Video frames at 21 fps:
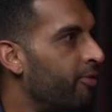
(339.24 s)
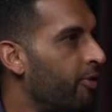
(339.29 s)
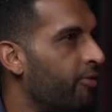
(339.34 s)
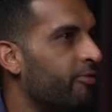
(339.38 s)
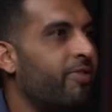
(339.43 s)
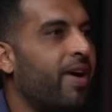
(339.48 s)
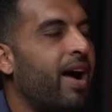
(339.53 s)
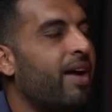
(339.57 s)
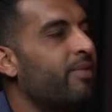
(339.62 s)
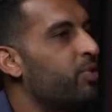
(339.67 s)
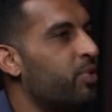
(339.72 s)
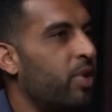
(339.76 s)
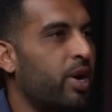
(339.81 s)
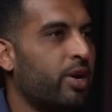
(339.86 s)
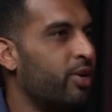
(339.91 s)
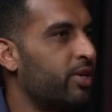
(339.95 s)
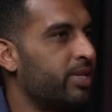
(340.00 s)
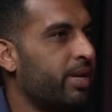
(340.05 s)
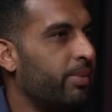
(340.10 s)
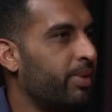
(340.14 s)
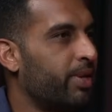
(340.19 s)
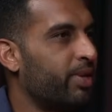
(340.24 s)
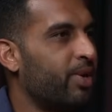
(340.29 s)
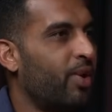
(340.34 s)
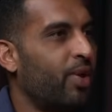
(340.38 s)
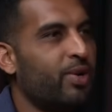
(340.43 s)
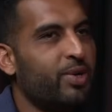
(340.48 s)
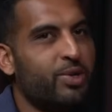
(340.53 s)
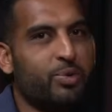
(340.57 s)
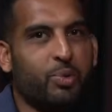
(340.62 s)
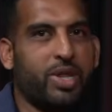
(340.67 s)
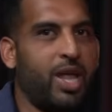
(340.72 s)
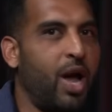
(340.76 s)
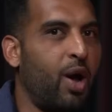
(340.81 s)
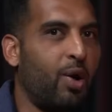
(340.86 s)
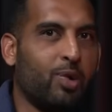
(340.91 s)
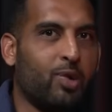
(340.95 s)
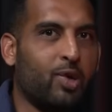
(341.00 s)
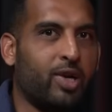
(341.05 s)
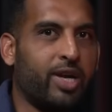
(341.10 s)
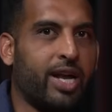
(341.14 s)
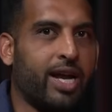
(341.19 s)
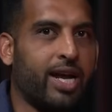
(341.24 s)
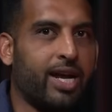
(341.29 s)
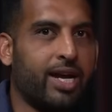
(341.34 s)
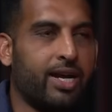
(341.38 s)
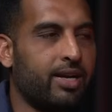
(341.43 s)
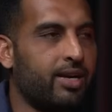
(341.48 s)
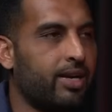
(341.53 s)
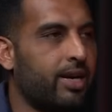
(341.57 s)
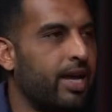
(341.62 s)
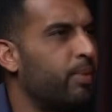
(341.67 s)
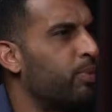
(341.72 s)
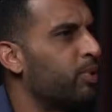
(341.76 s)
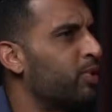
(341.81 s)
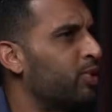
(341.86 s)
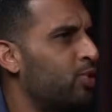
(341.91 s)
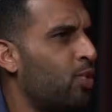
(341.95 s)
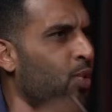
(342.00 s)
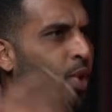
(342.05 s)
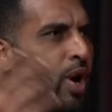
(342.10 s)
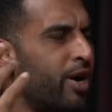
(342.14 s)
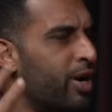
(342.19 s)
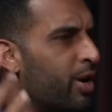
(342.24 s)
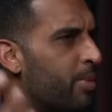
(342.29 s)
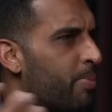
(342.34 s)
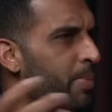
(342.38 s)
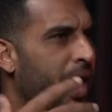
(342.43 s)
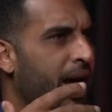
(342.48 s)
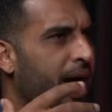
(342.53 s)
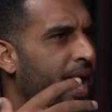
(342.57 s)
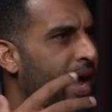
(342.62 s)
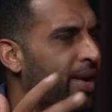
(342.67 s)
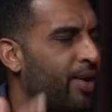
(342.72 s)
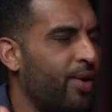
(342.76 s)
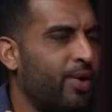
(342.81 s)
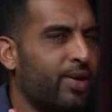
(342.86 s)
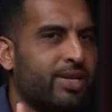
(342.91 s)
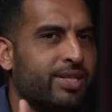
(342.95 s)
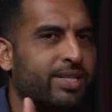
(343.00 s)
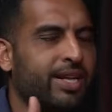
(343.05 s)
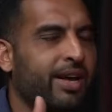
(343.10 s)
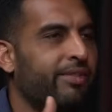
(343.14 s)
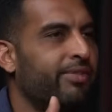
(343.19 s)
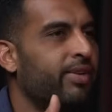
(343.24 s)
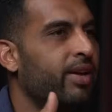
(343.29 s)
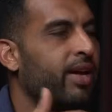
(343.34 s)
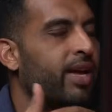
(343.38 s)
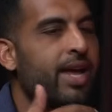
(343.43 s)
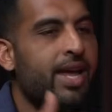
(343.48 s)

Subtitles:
From $5 to $100-something without looking. And it was so hard to buy and all this stuff.